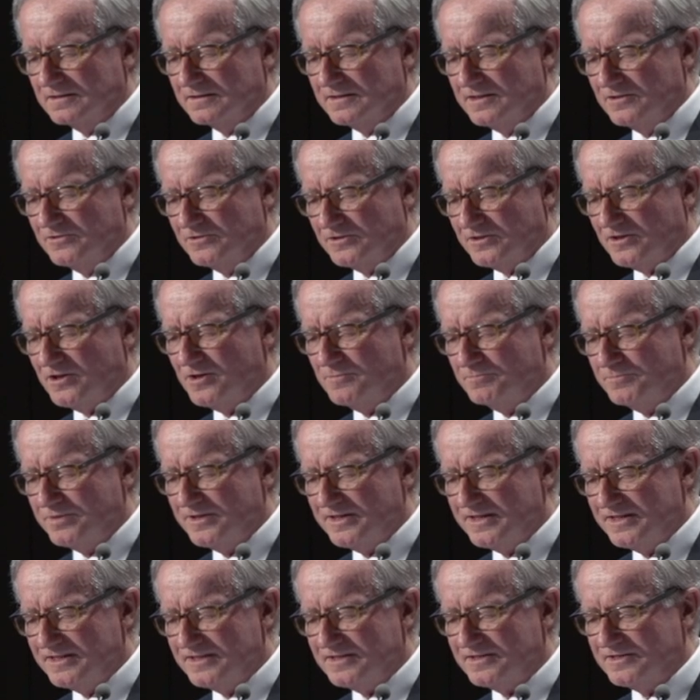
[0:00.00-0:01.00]
They were
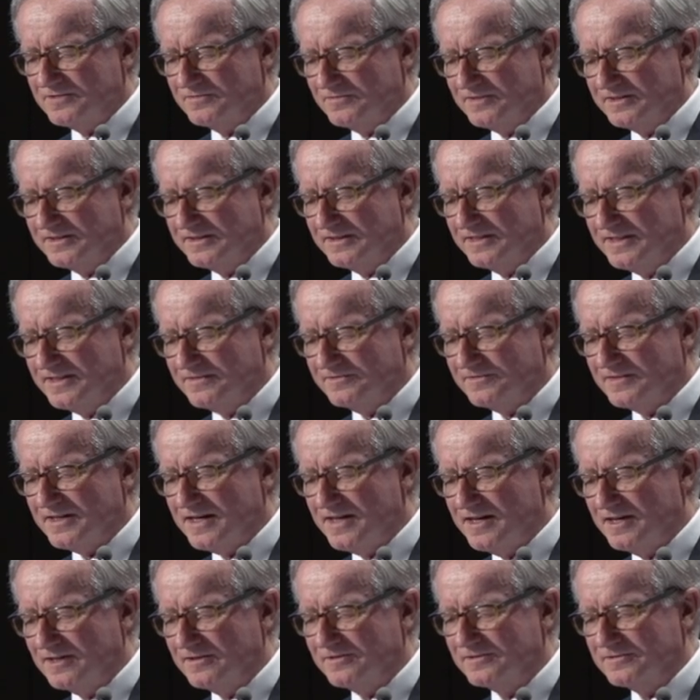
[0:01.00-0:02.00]
comprehensively left
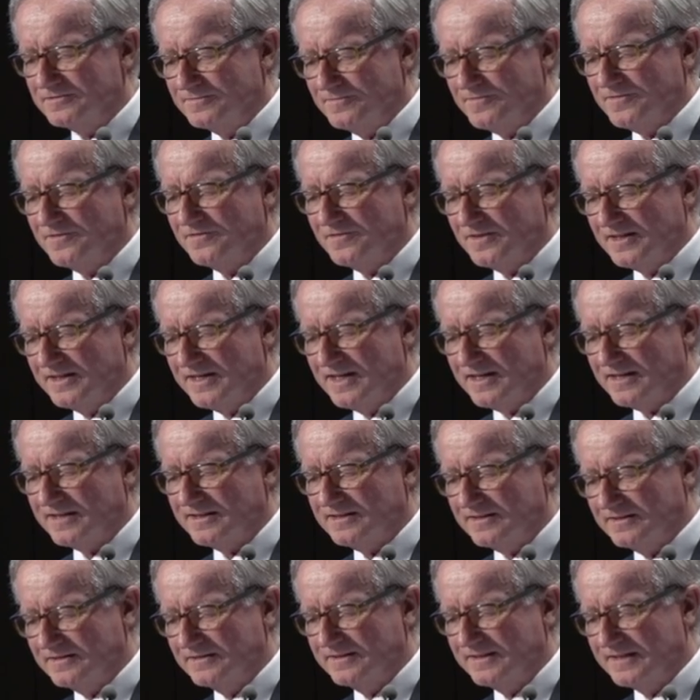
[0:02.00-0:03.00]
out of the luck
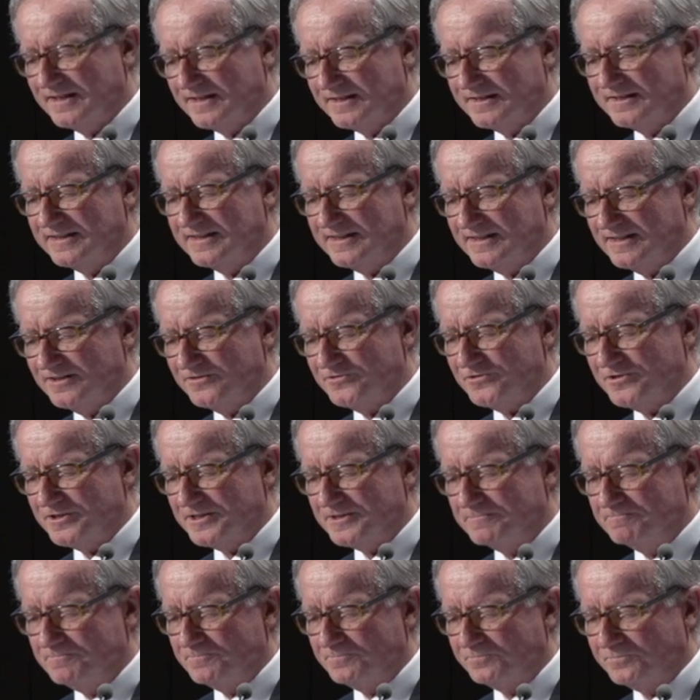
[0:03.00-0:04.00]
in the lucky
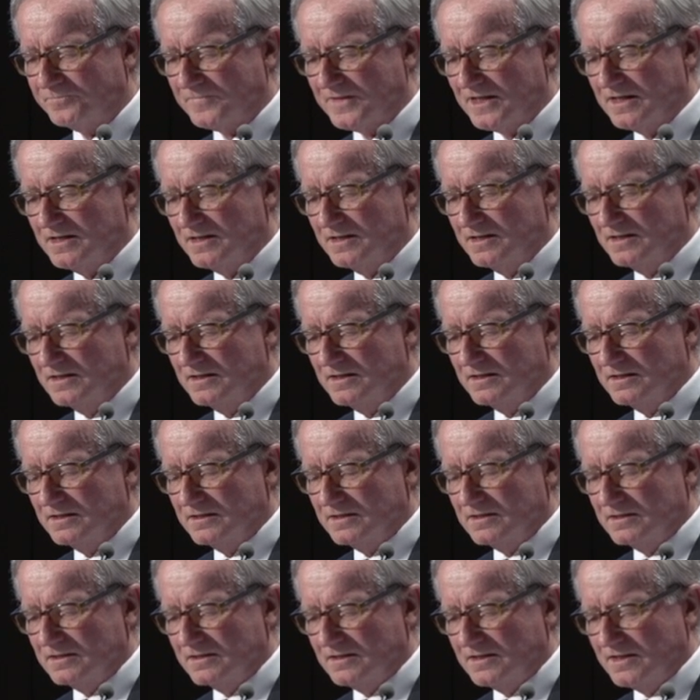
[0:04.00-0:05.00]
country.
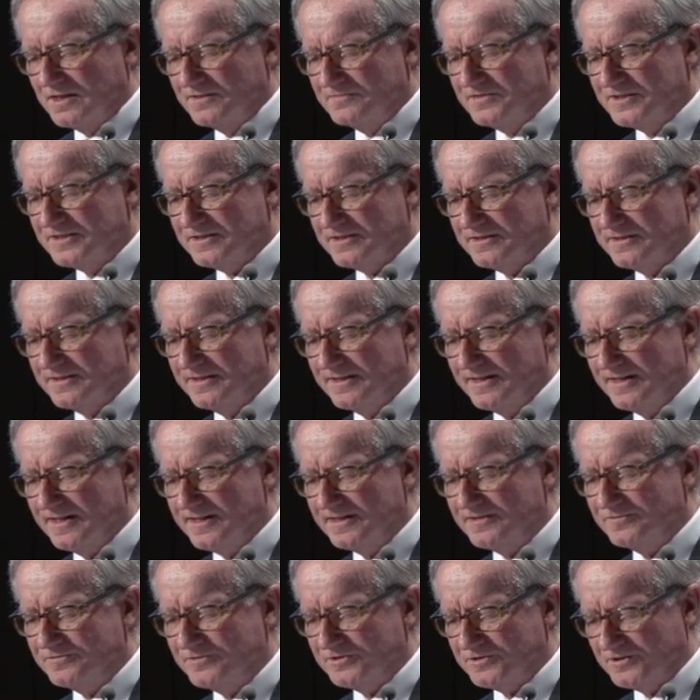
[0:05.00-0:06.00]
I visited the
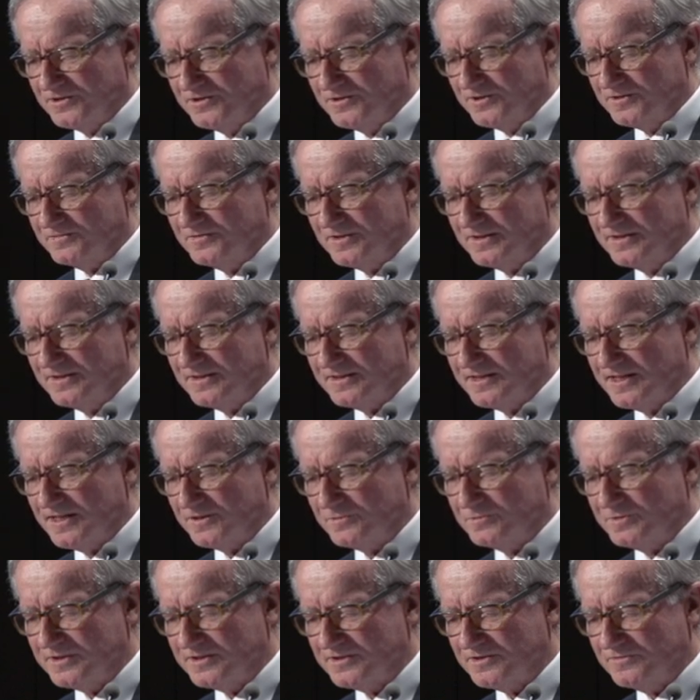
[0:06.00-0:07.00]
native reserves in the
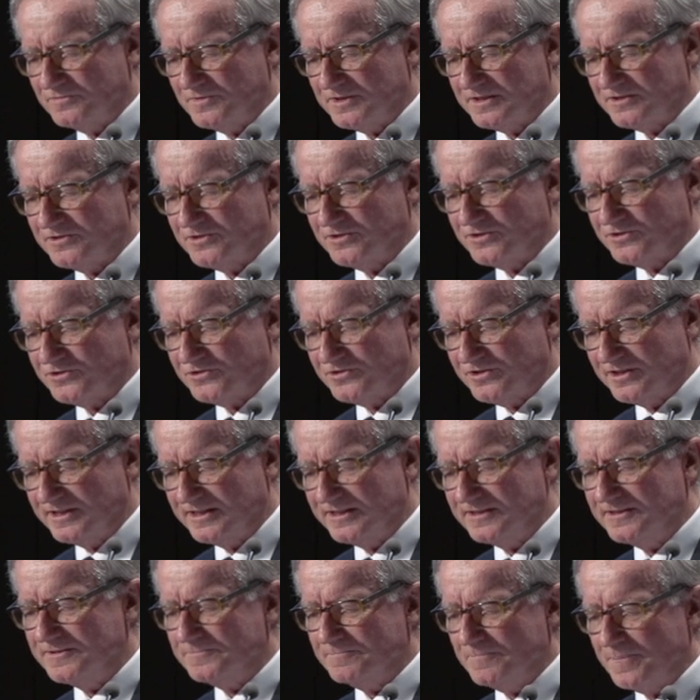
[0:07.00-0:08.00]
southwest of Western
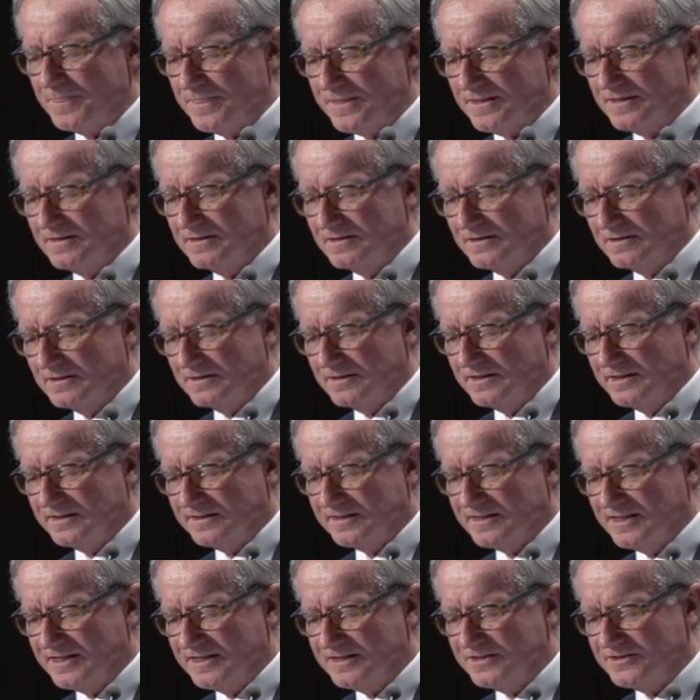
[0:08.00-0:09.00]
Australia, and I
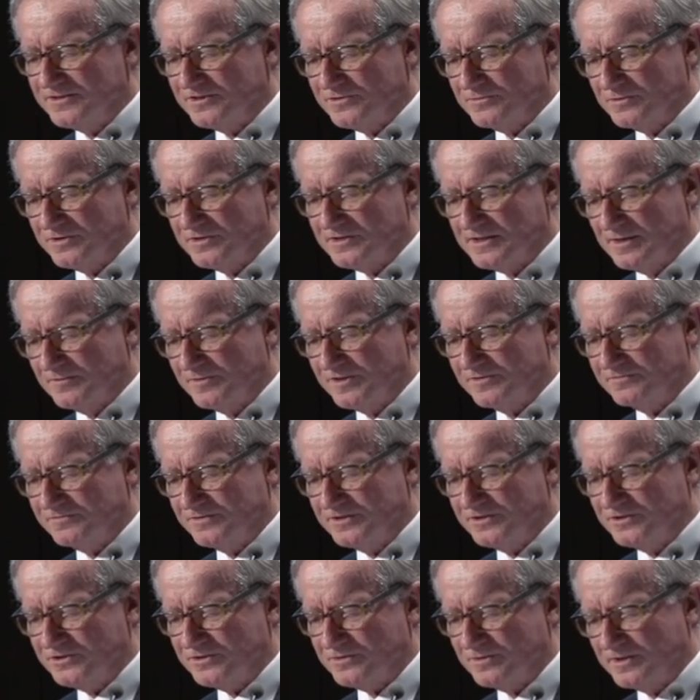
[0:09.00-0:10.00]
engaged with some of the
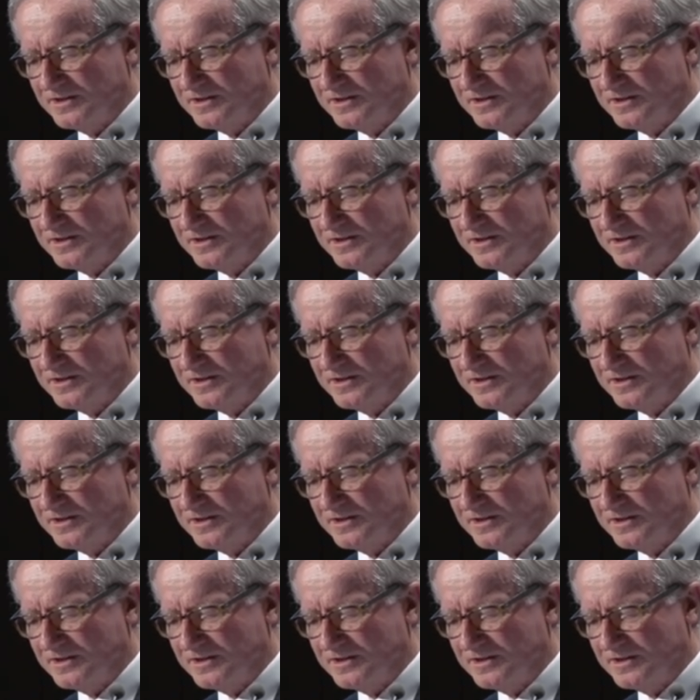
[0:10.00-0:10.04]
fringe